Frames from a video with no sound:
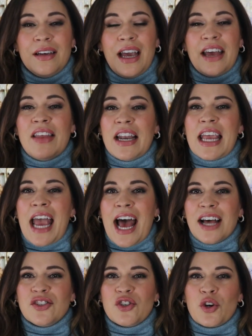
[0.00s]
And then he
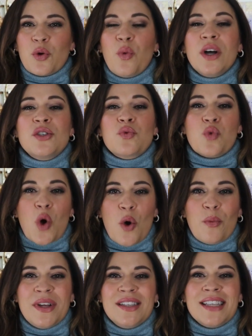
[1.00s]
asked her, "What's
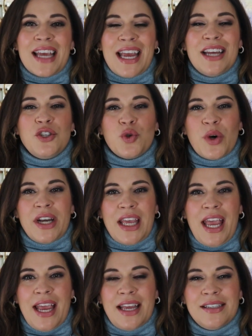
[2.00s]
Romans
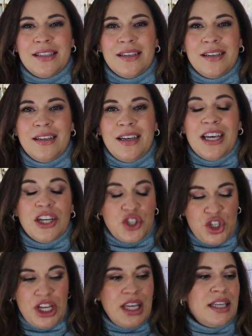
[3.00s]
8:28?" And
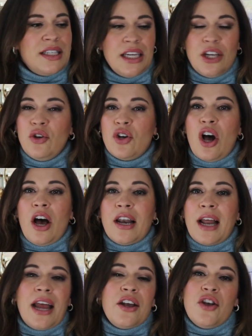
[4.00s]
she continued
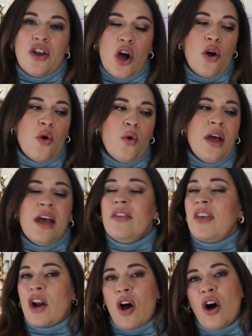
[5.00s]
on, "I know
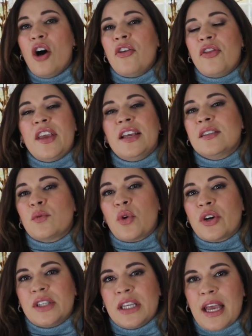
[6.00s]
that all things
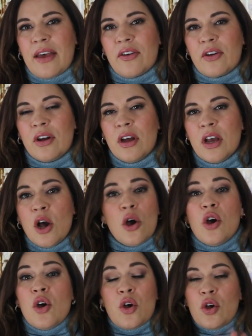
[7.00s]
work together."
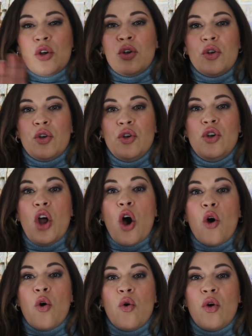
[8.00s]

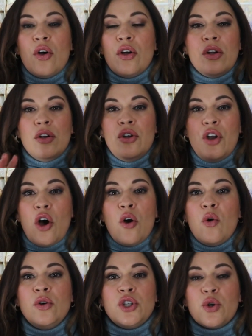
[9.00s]
No
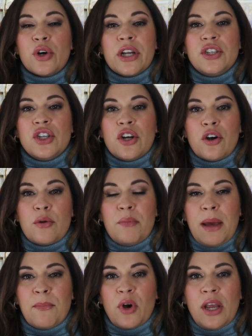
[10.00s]
shortage in her
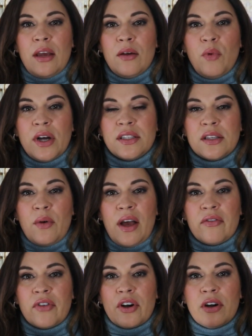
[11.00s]
memory
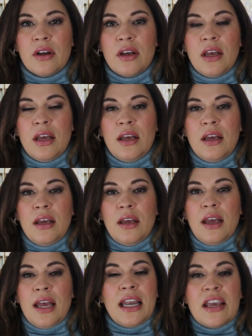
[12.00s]
whatsoever.
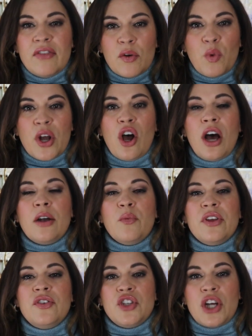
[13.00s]
And even went on
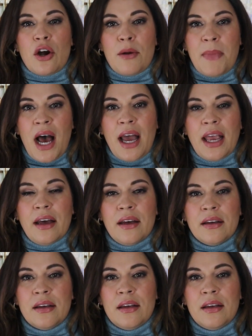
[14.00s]
with Jeremiah,